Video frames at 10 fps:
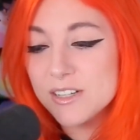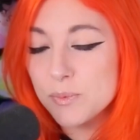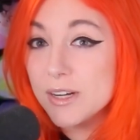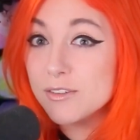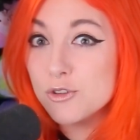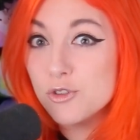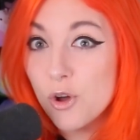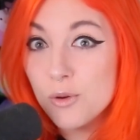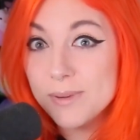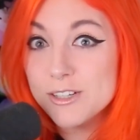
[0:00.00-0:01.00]
We got
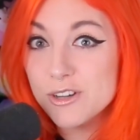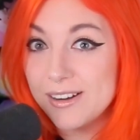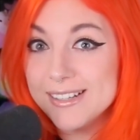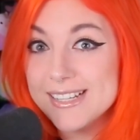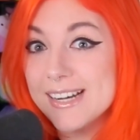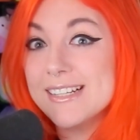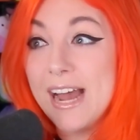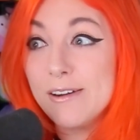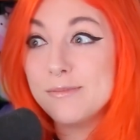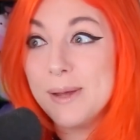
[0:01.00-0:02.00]
so much content
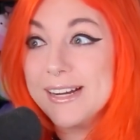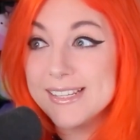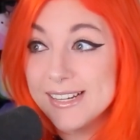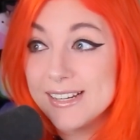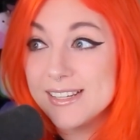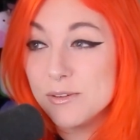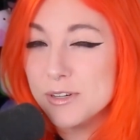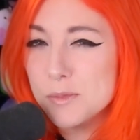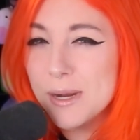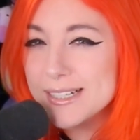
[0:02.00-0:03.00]
out of PAX East, so
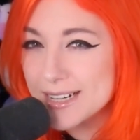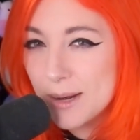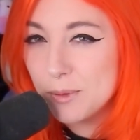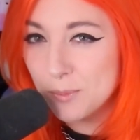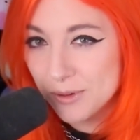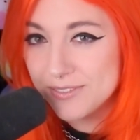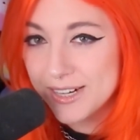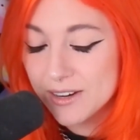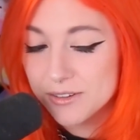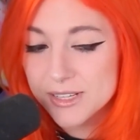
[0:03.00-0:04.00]
expect a couple more
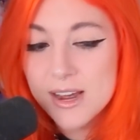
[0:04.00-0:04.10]
videos.